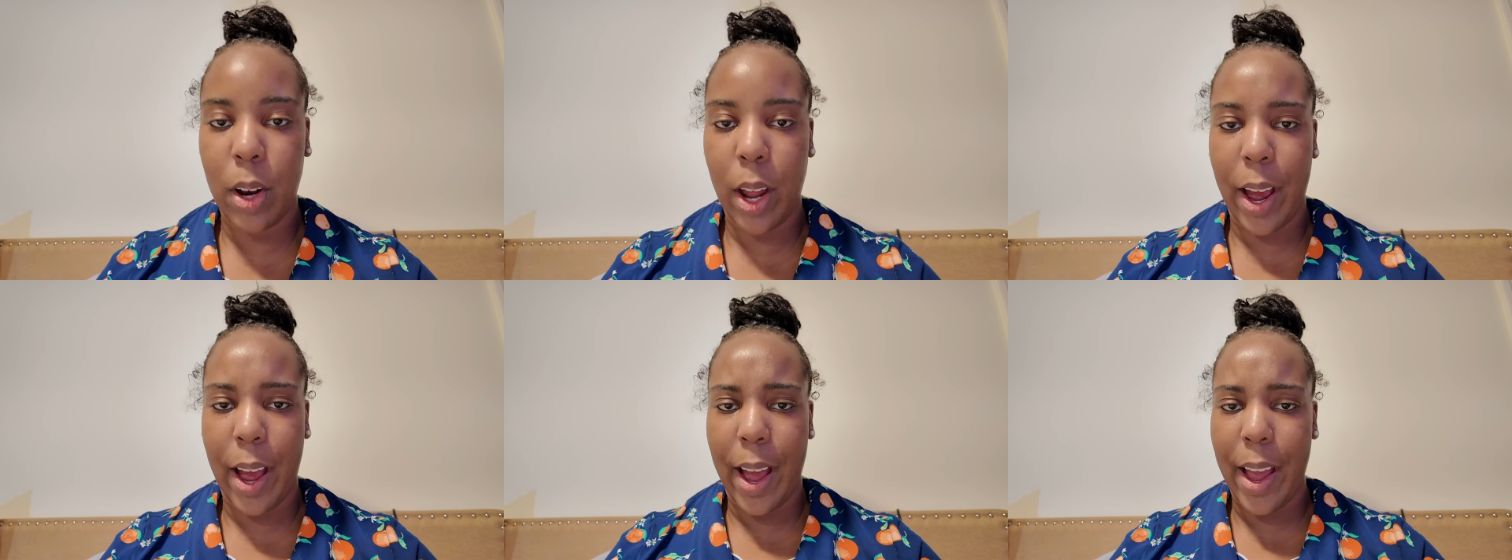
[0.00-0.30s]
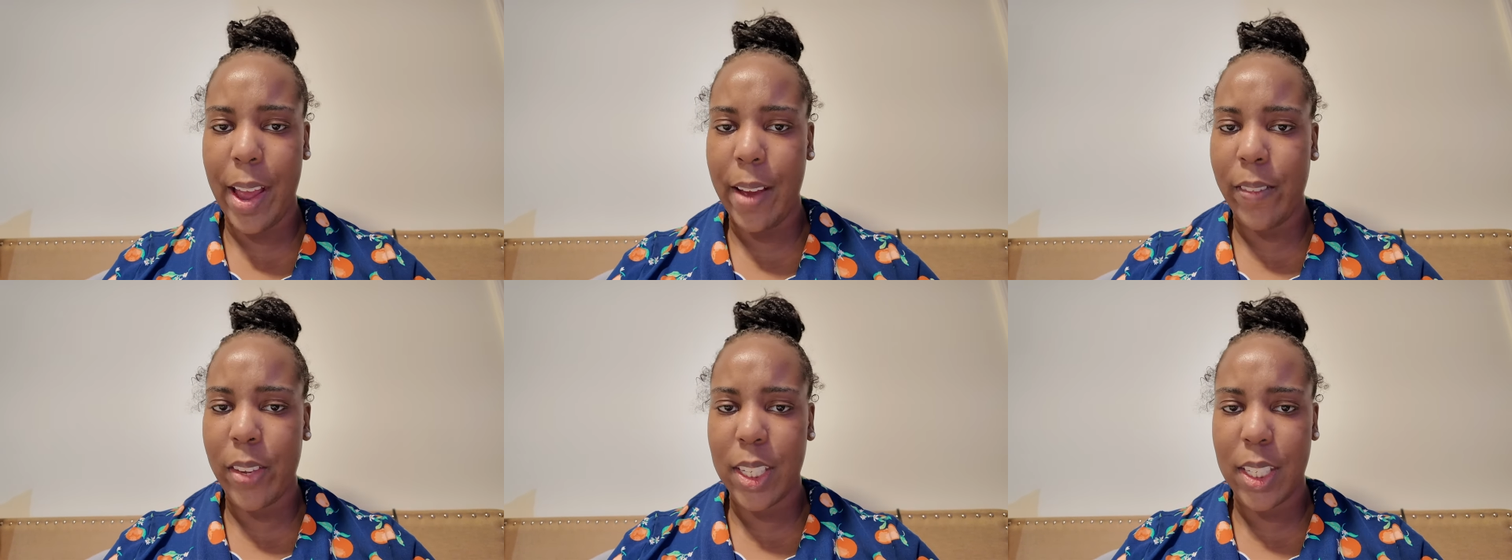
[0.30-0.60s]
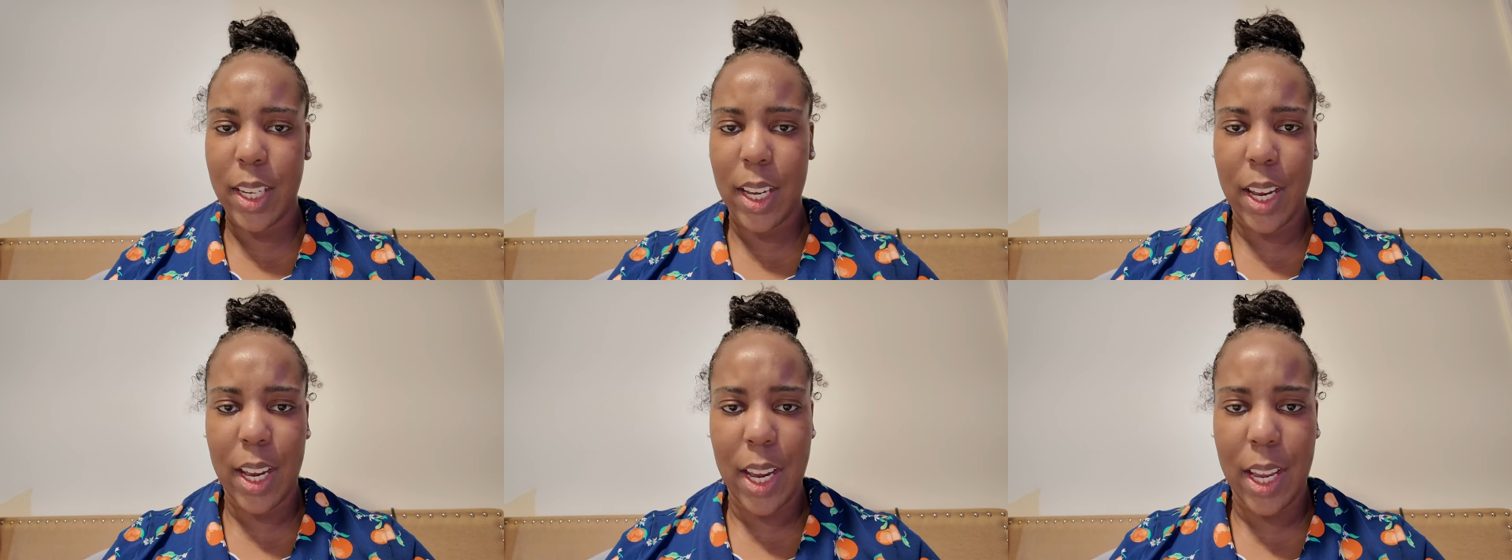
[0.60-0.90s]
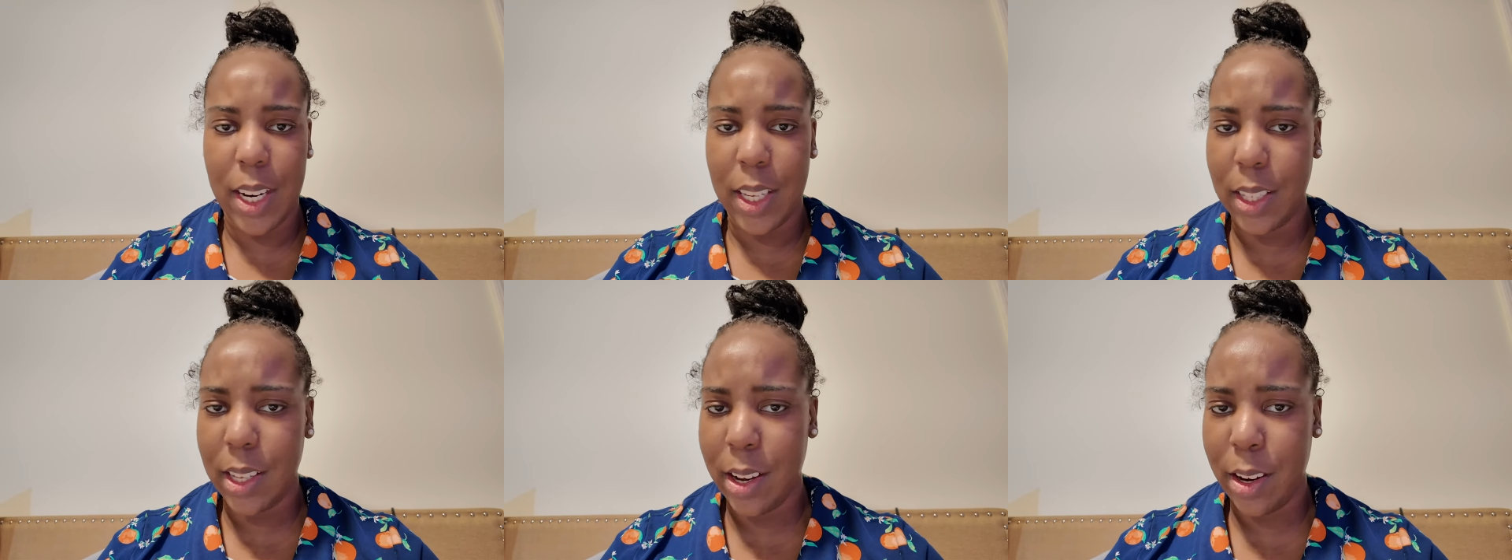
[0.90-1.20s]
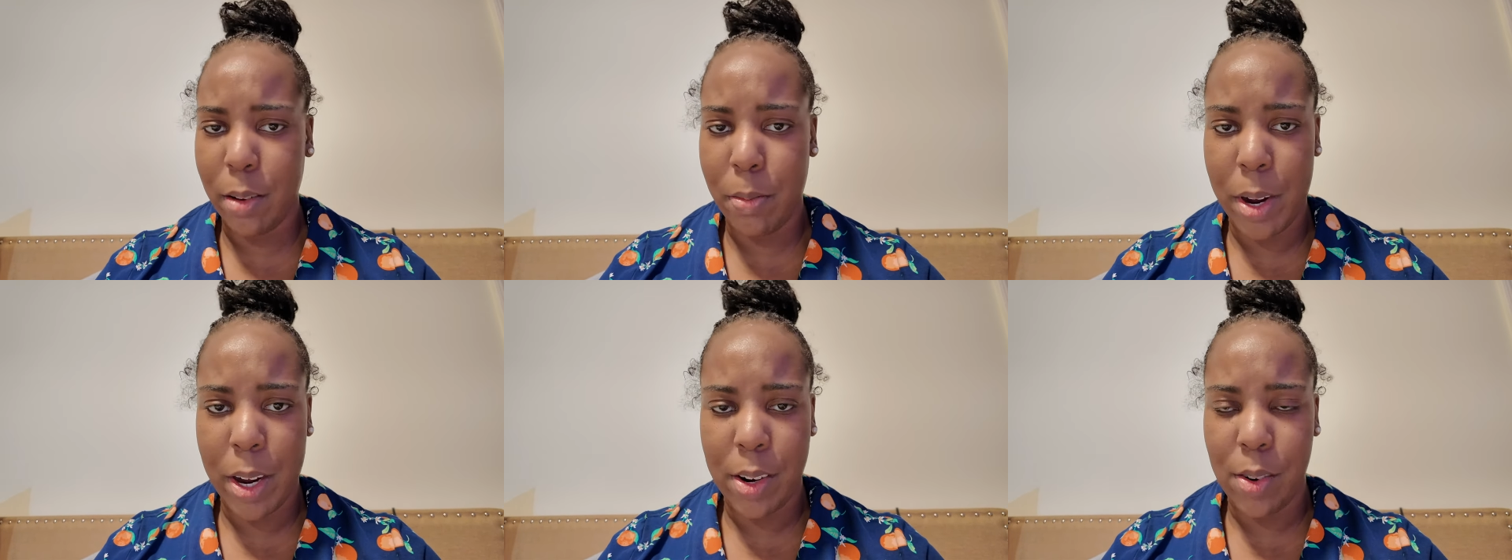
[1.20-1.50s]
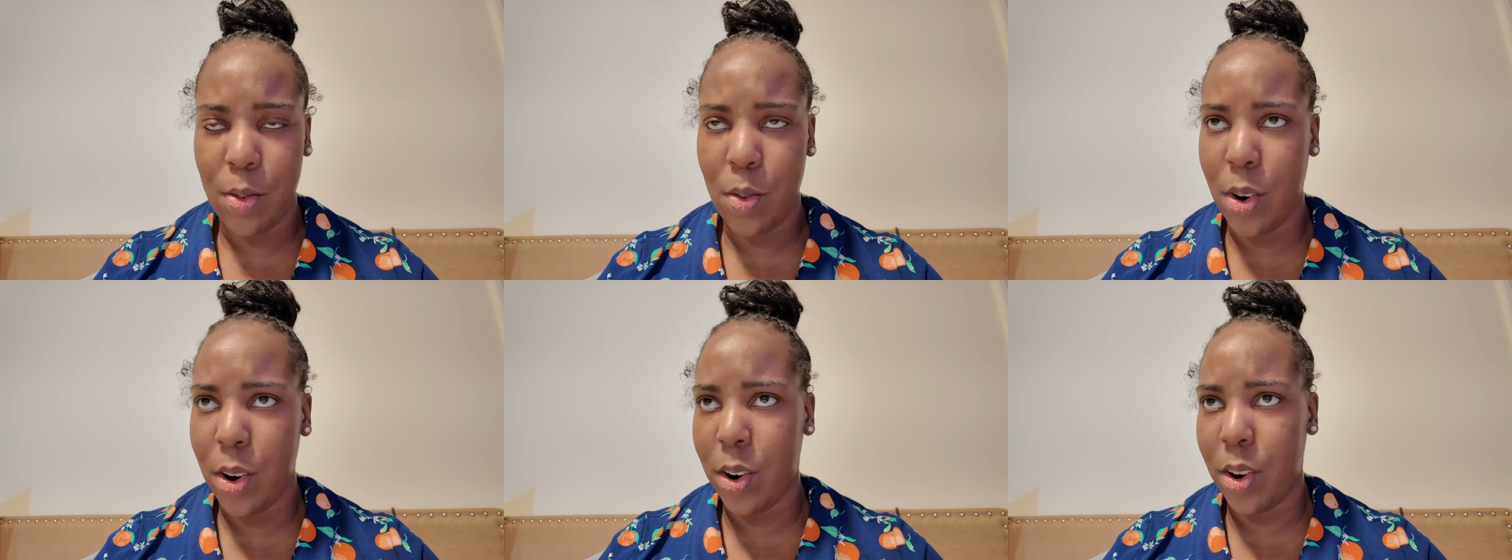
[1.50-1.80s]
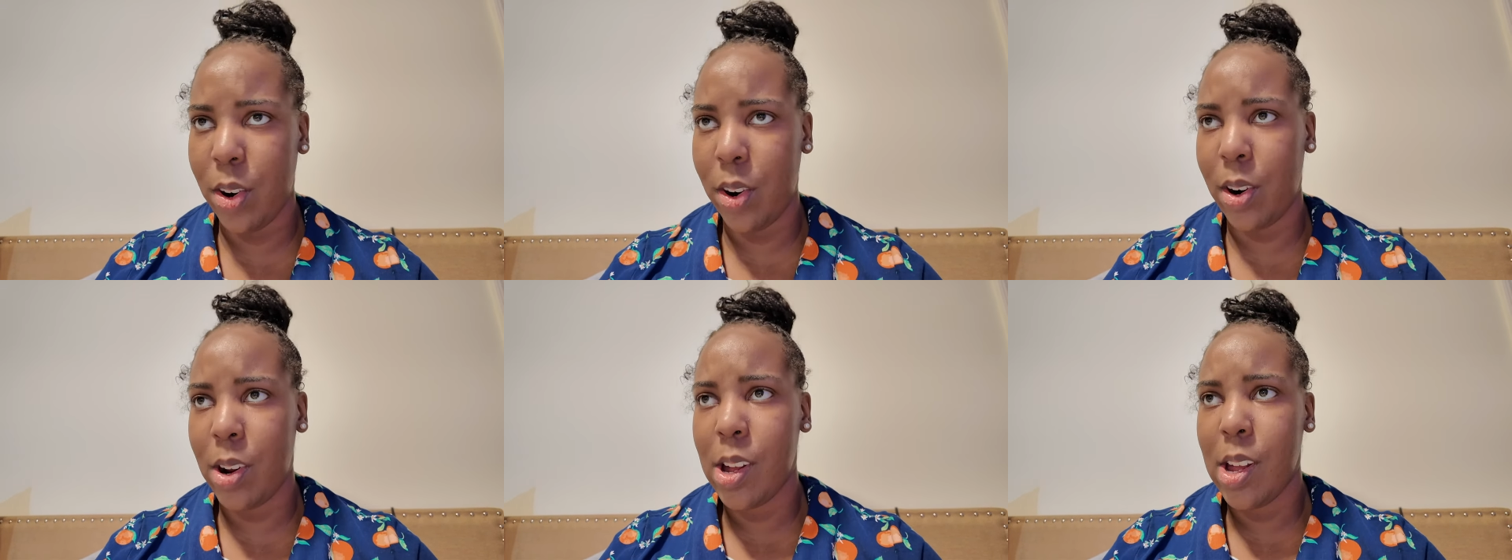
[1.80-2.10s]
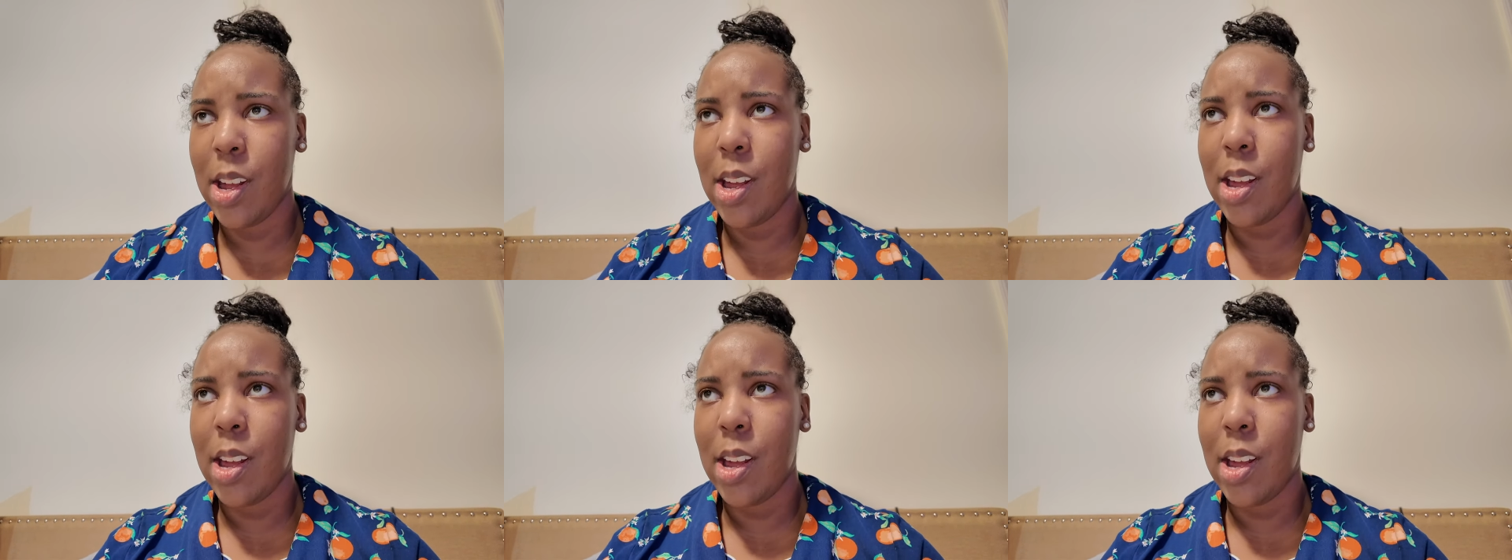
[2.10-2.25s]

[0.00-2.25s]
like I haven't said anything about the word.